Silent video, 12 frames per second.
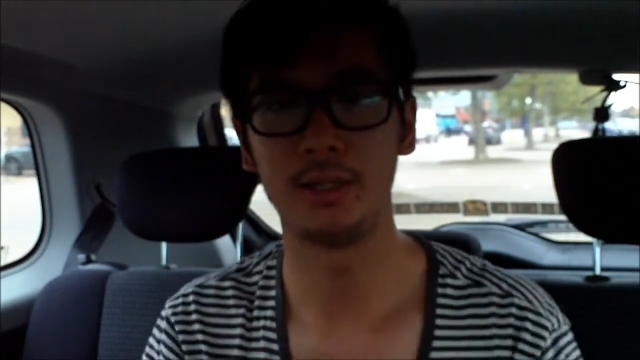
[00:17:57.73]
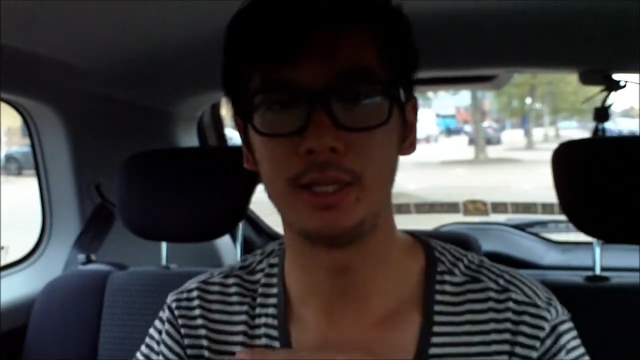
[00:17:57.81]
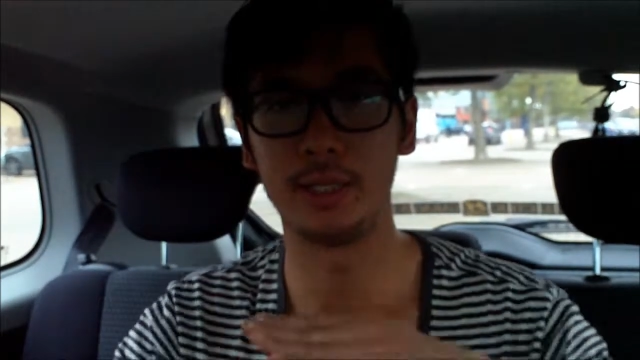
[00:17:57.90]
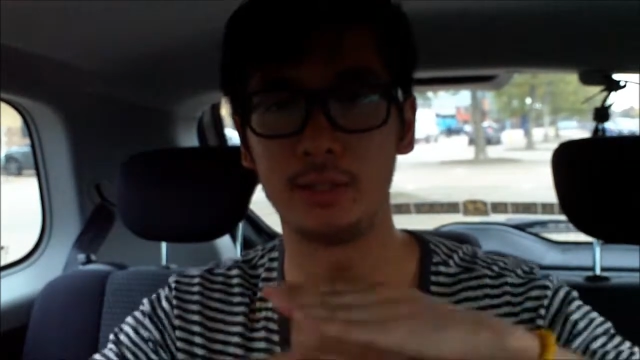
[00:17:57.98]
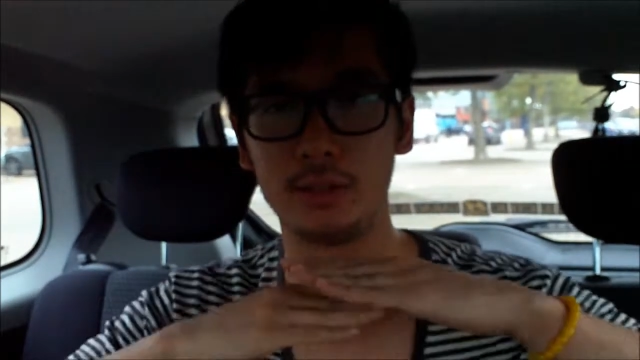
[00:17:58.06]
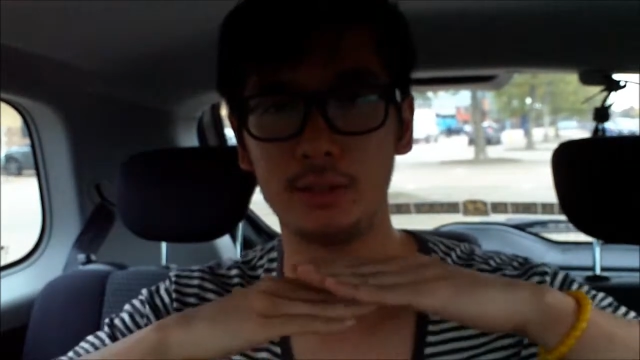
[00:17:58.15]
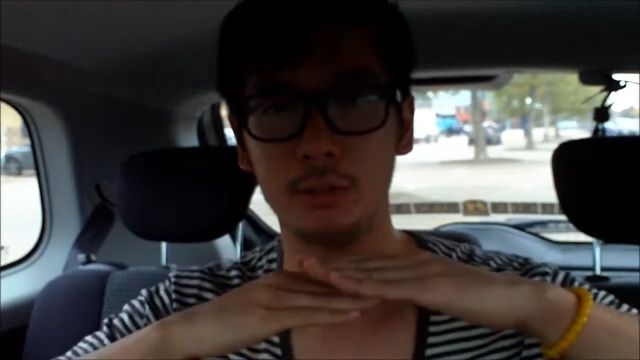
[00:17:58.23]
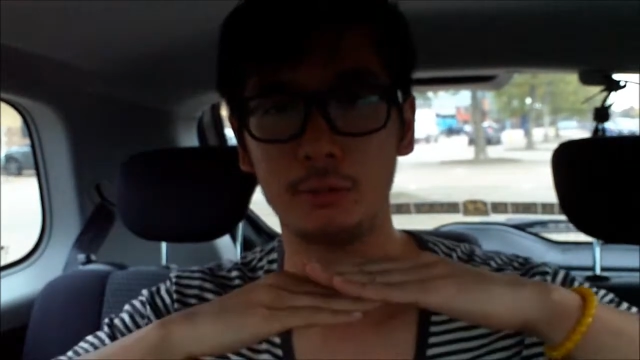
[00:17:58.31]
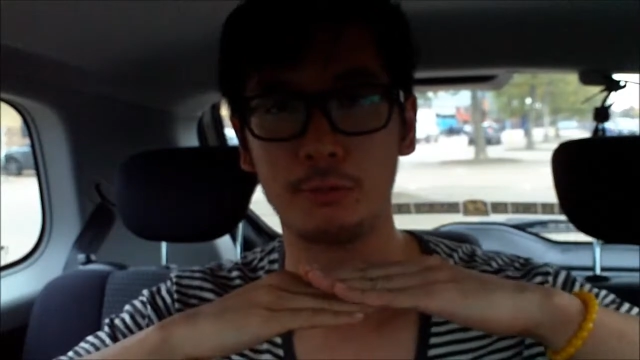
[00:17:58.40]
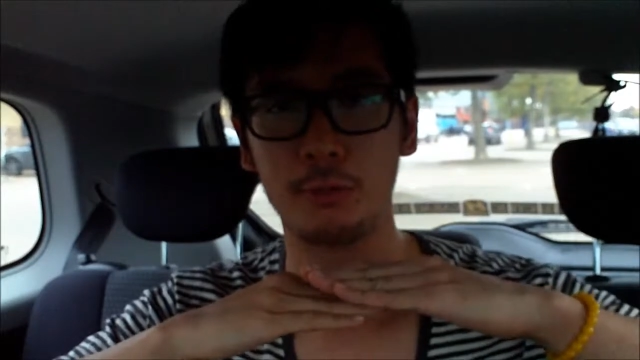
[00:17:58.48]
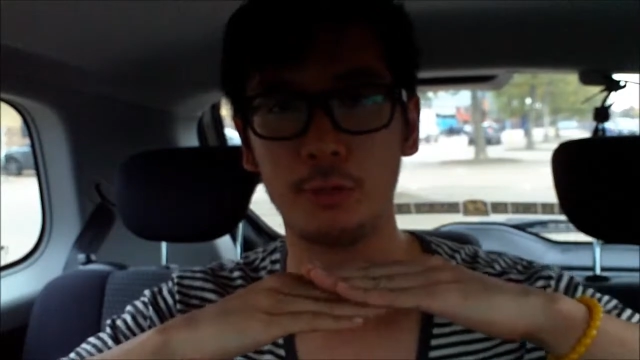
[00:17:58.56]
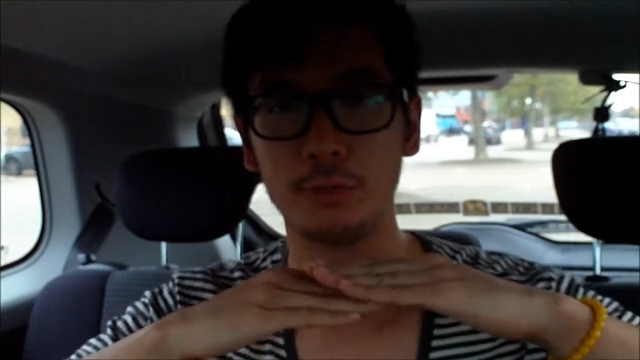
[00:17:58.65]
that
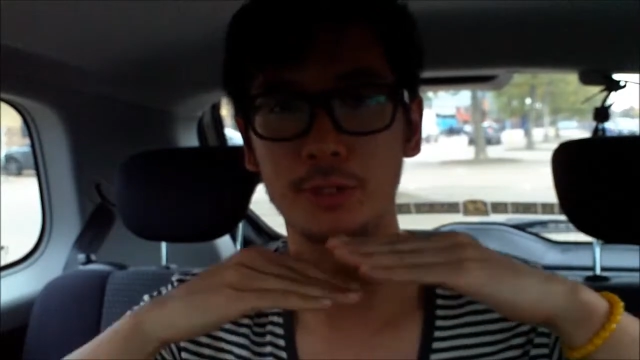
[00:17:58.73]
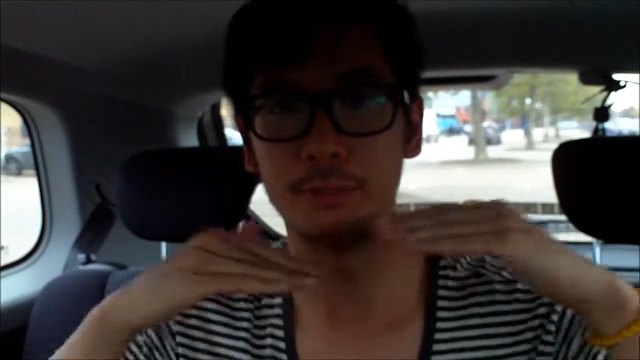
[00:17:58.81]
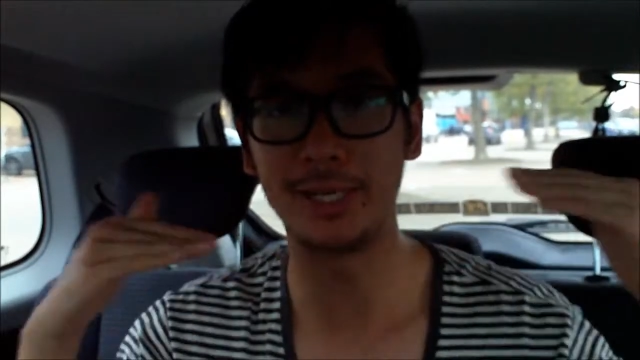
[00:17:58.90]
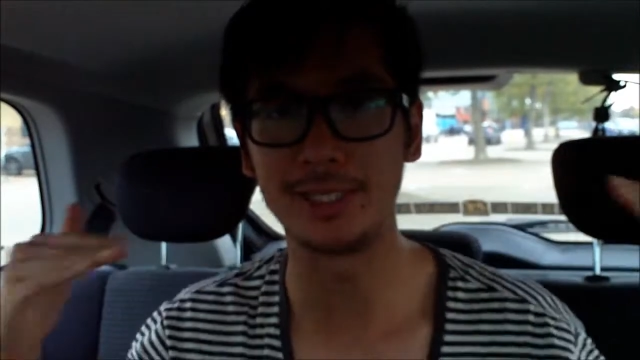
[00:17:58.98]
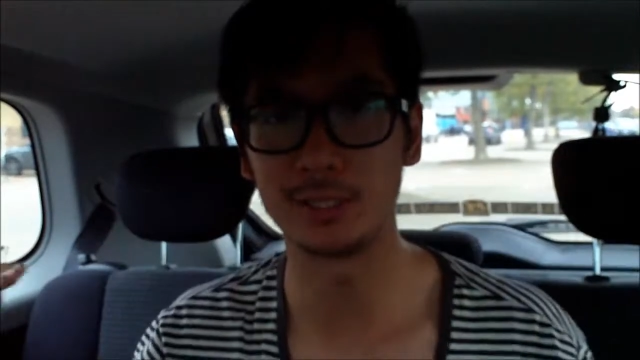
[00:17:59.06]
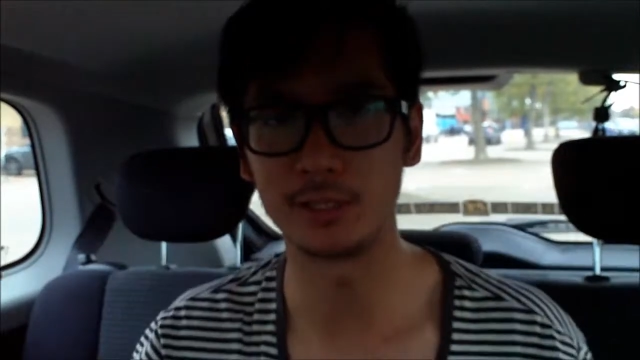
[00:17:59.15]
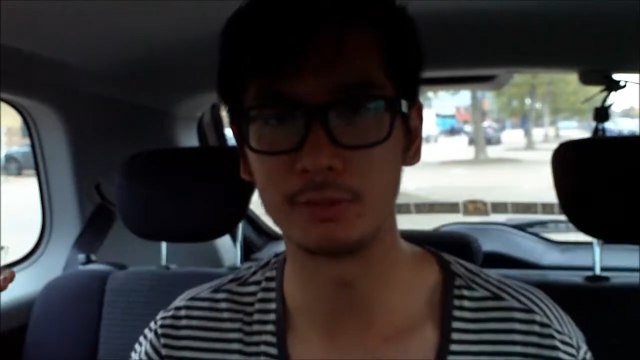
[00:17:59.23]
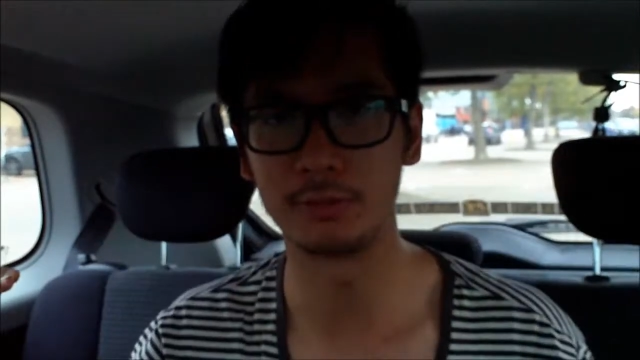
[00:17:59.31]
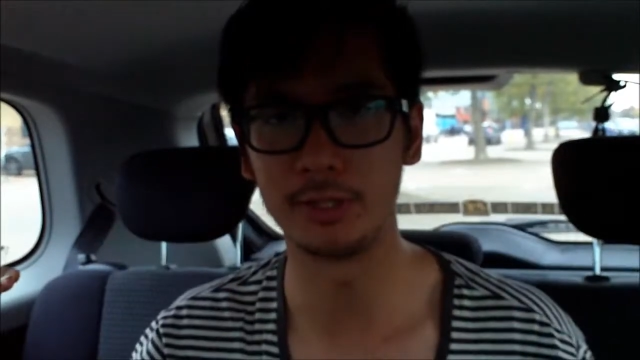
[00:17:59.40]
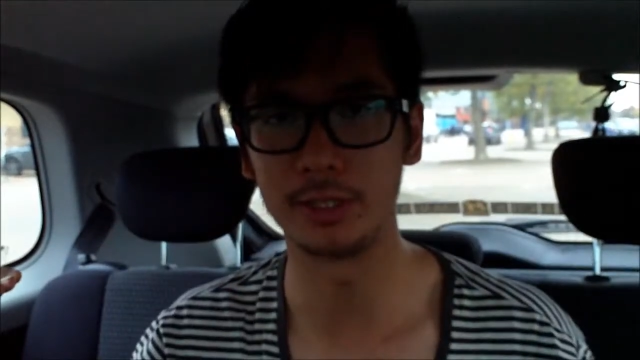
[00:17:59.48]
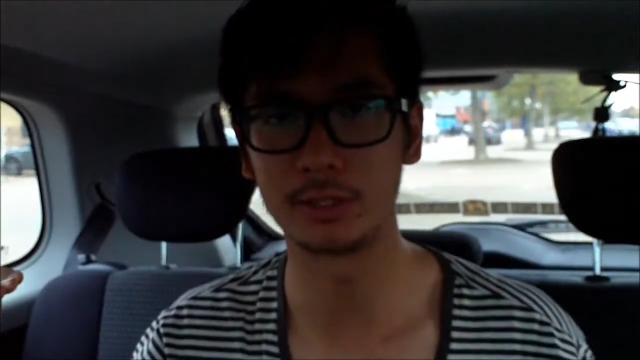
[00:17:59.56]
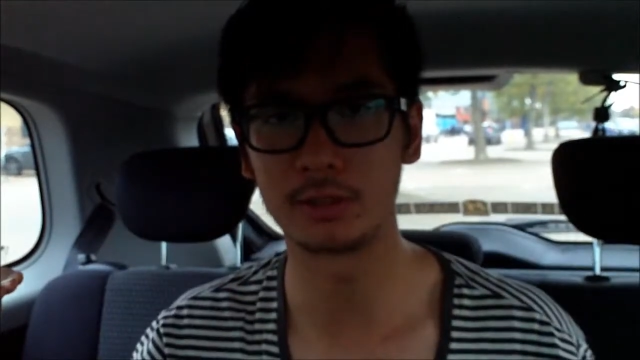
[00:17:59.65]
forms the basis
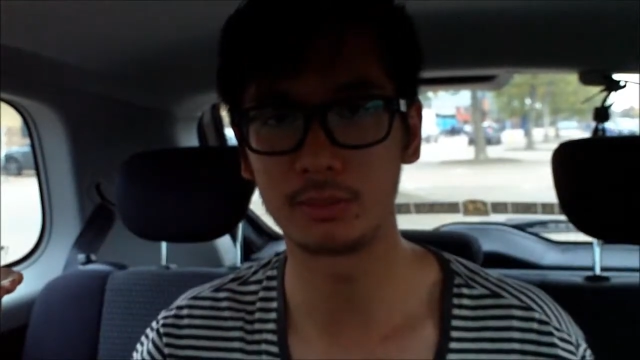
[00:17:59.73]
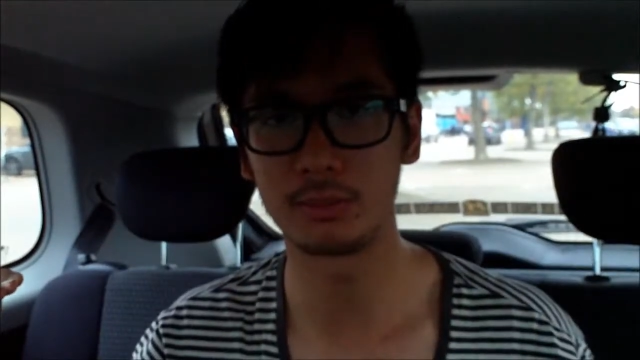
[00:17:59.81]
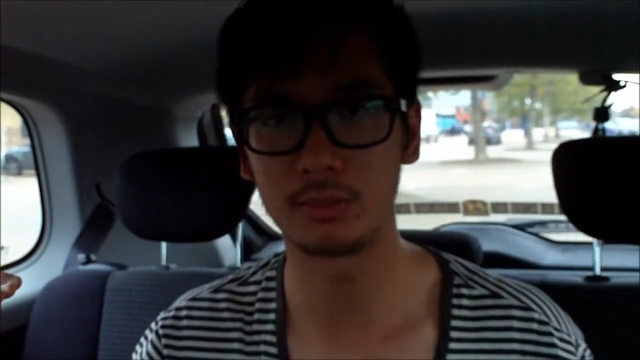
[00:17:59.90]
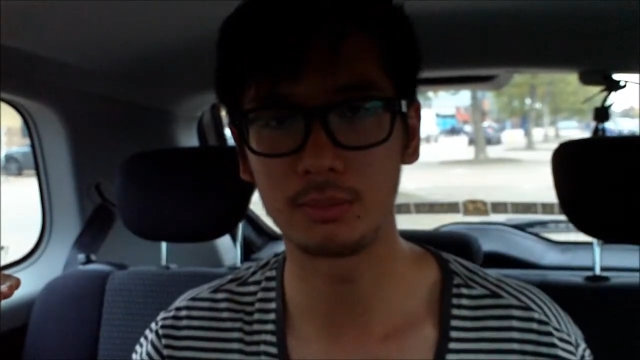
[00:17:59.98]
of this